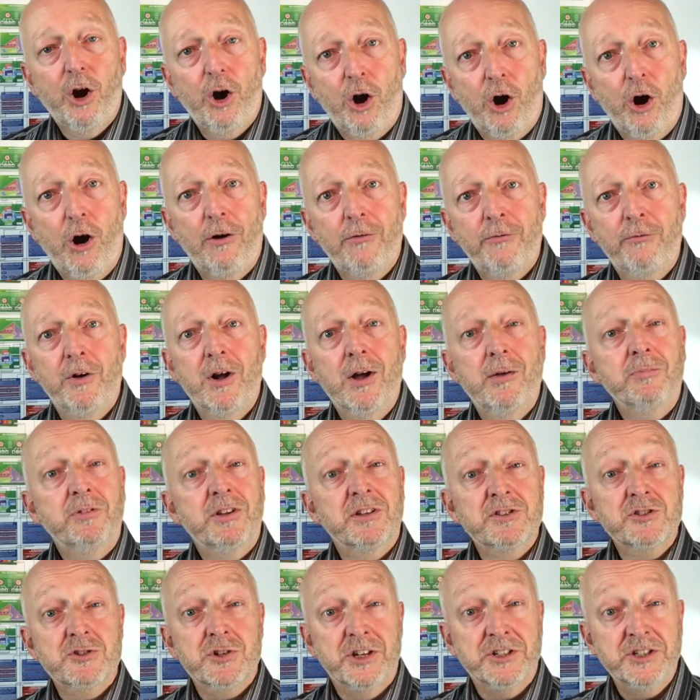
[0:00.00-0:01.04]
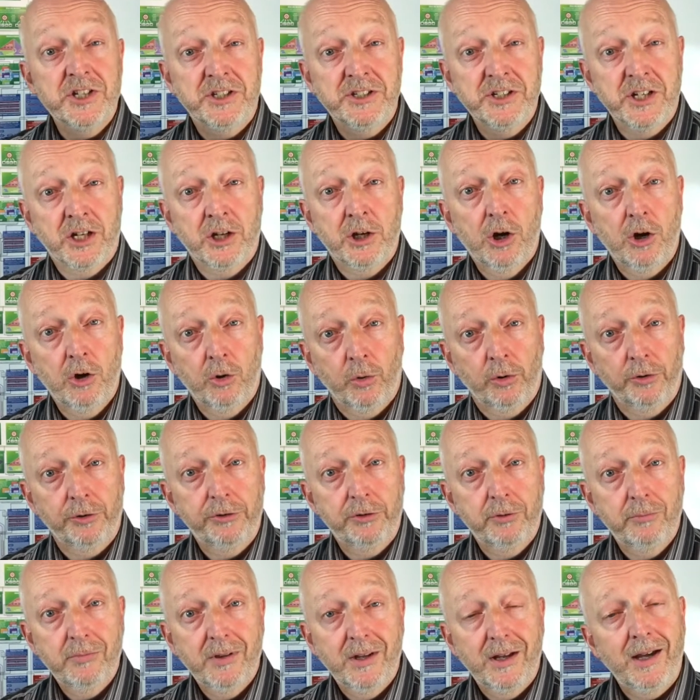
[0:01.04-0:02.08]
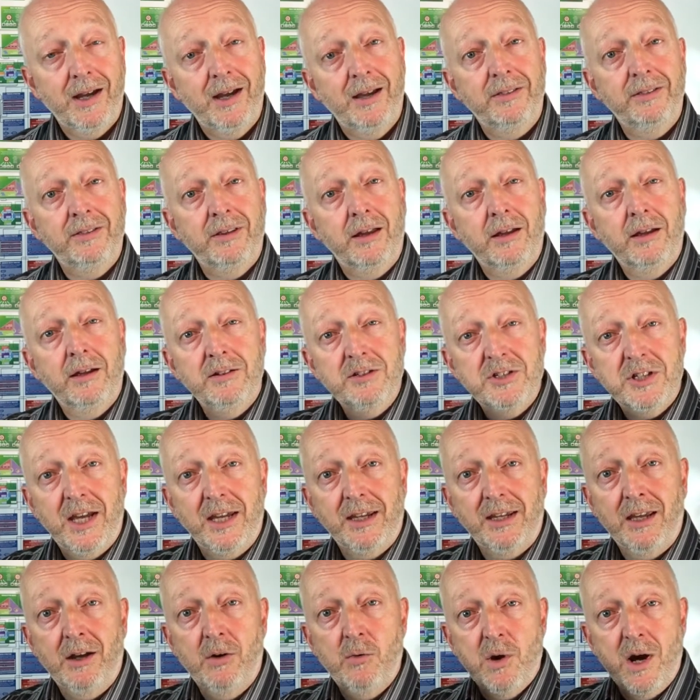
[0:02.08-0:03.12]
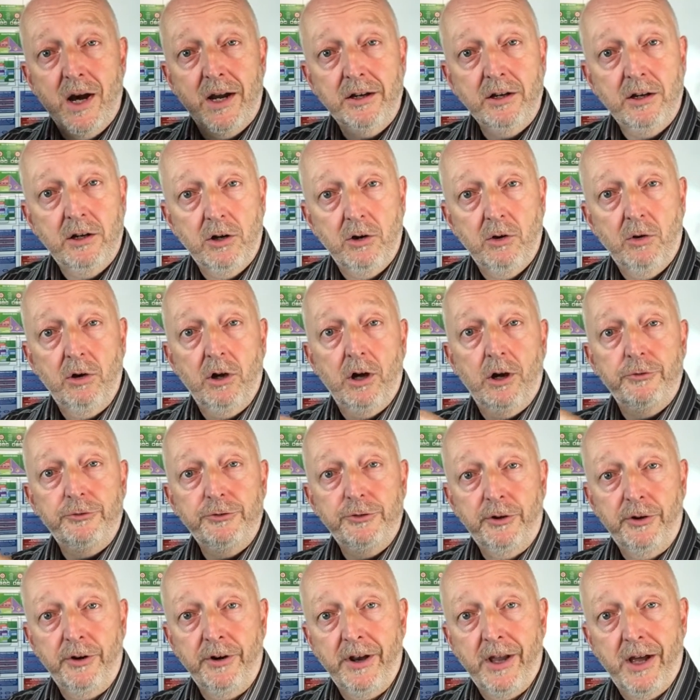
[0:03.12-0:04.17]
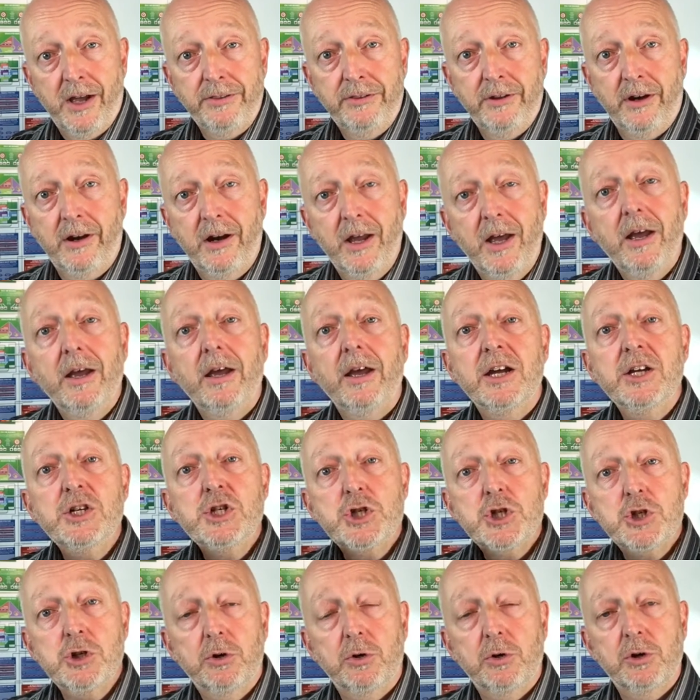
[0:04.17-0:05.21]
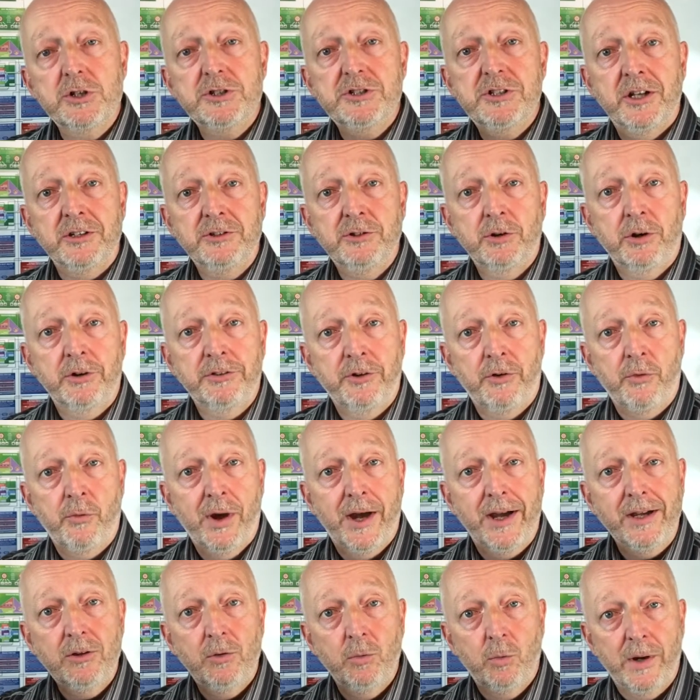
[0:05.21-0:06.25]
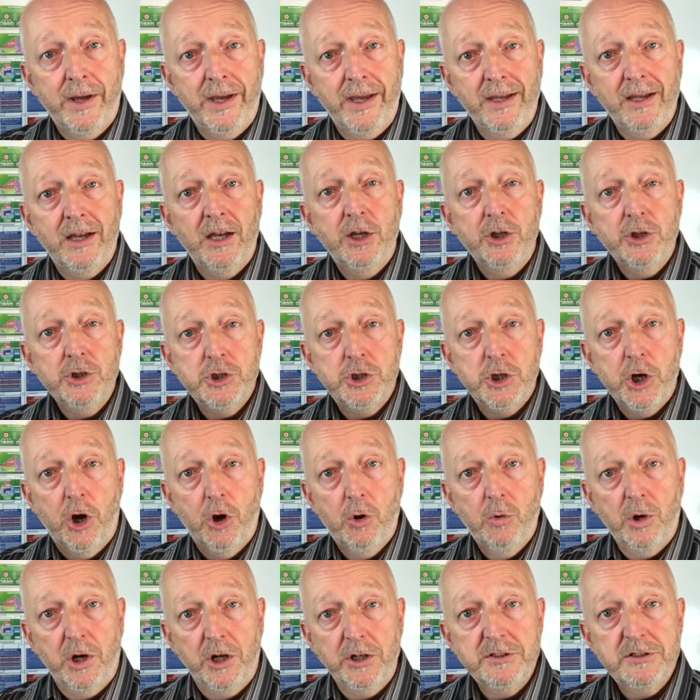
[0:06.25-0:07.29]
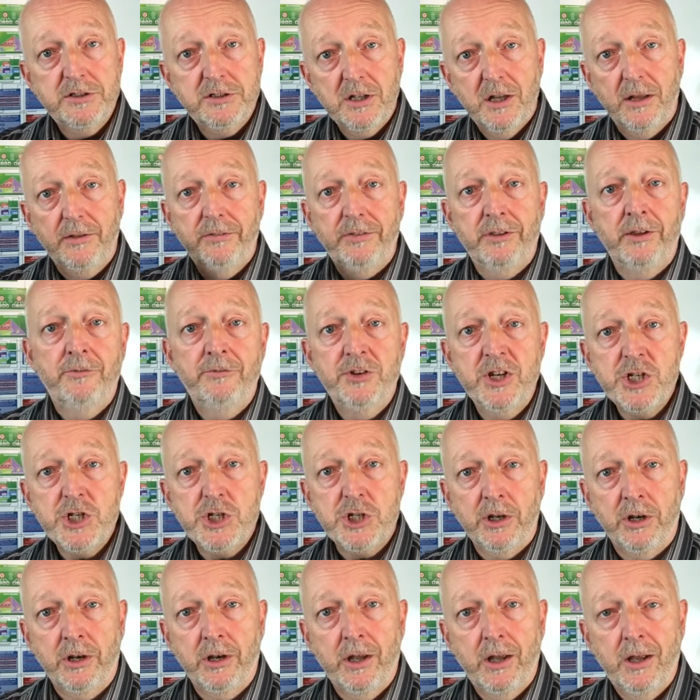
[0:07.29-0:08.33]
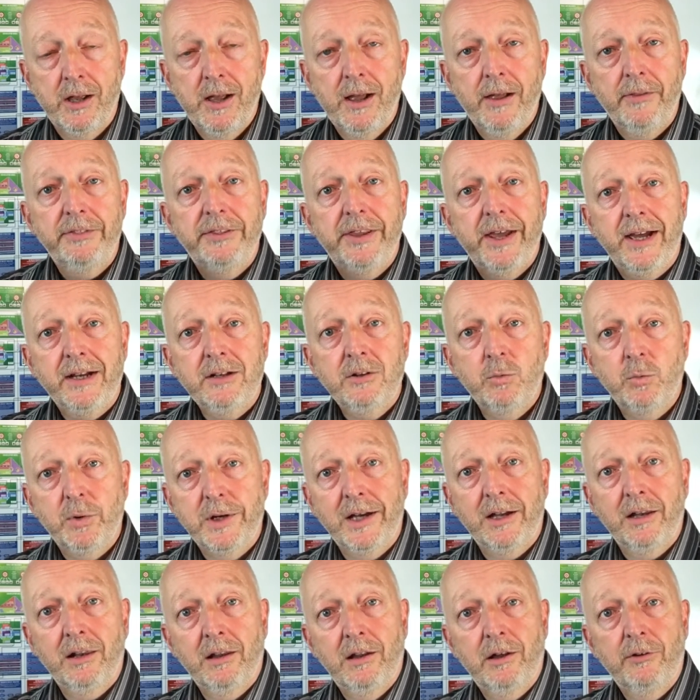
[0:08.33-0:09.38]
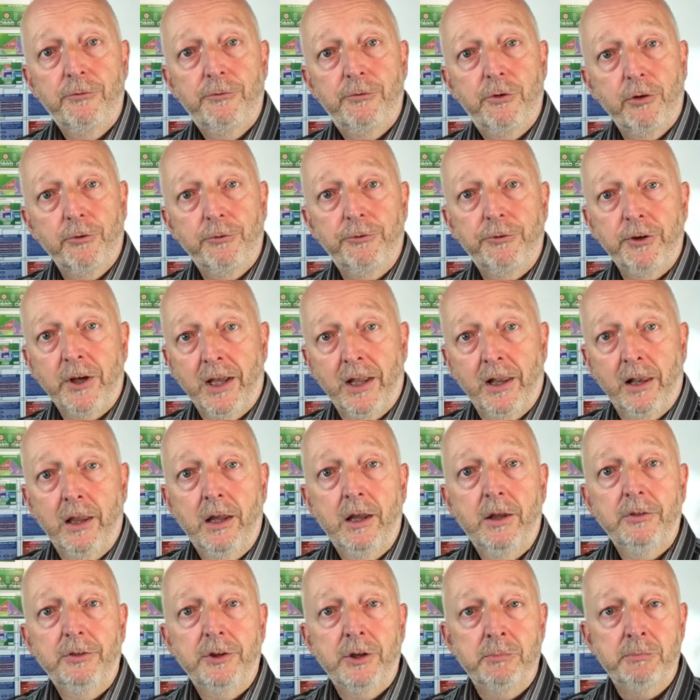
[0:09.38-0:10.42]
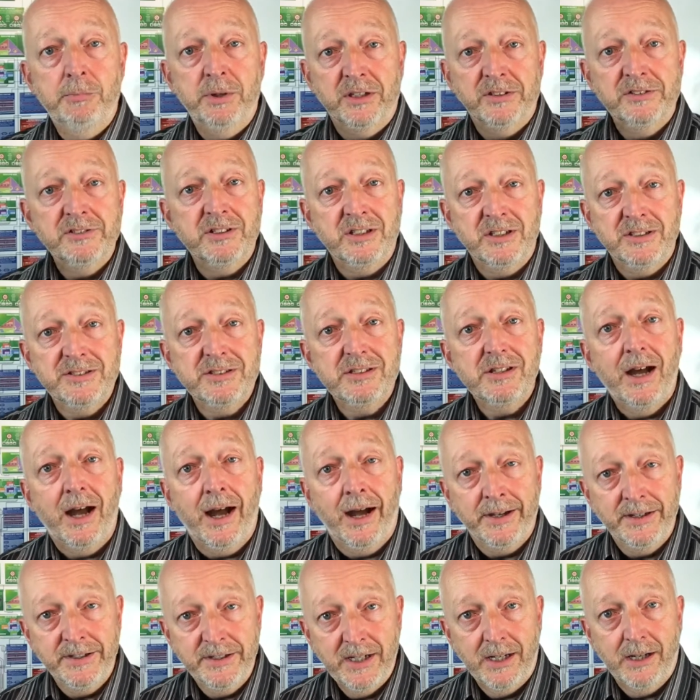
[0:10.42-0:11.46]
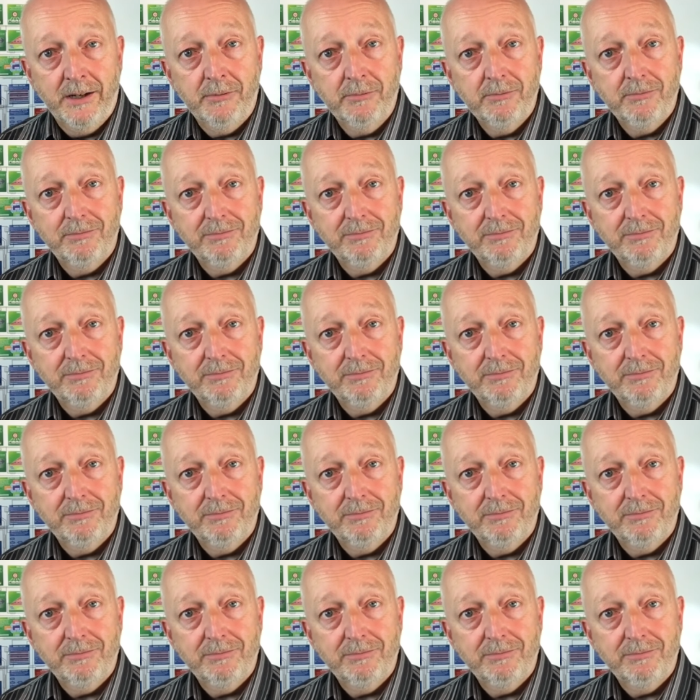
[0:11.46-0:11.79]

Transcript: of the strategic goals. And taking one goal after another ensures that you're on the right way towards the vision that will fulfill the business idea.